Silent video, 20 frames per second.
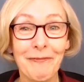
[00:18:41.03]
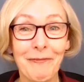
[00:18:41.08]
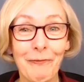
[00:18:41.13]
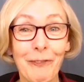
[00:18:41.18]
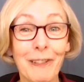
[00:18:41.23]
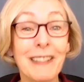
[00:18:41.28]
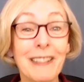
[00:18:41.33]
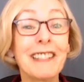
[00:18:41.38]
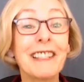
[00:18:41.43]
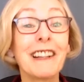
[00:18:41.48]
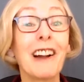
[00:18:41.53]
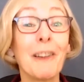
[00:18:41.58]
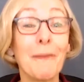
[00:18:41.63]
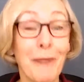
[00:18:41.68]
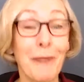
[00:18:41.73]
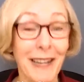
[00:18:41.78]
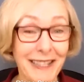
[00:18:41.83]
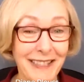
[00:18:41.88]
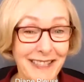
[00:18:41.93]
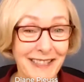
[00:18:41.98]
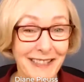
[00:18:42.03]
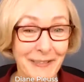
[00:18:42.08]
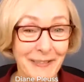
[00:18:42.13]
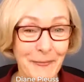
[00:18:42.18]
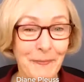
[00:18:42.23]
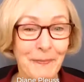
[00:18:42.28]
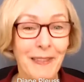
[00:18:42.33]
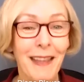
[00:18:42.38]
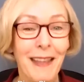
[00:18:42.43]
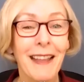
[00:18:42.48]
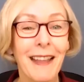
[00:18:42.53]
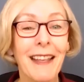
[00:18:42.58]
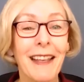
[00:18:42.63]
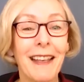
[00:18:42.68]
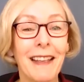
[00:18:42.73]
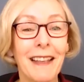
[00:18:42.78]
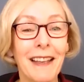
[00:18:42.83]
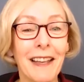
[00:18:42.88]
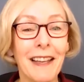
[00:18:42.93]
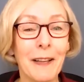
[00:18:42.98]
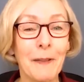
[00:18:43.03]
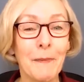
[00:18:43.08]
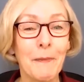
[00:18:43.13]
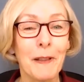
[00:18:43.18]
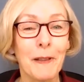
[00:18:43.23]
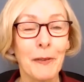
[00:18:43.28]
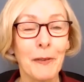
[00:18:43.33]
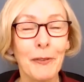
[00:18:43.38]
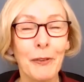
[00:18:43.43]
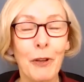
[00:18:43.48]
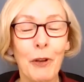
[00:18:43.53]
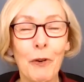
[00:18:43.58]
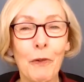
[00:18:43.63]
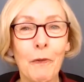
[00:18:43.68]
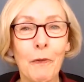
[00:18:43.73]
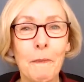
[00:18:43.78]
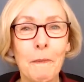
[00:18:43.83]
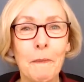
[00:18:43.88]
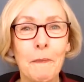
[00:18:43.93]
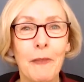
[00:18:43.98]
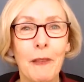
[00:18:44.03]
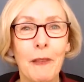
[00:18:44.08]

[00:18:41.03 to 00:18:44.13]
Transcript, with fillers: with Starbucks. Um, so